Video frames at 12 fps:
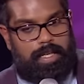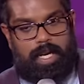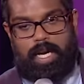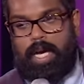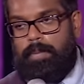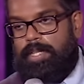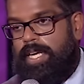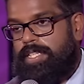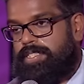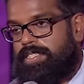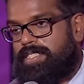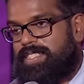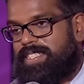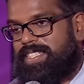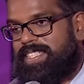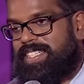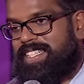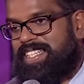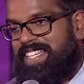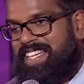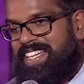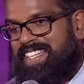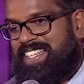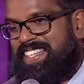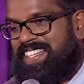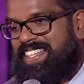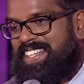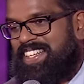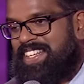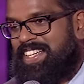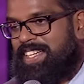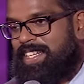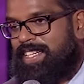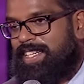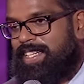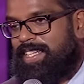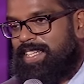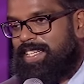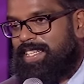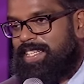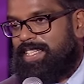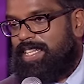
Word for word: I,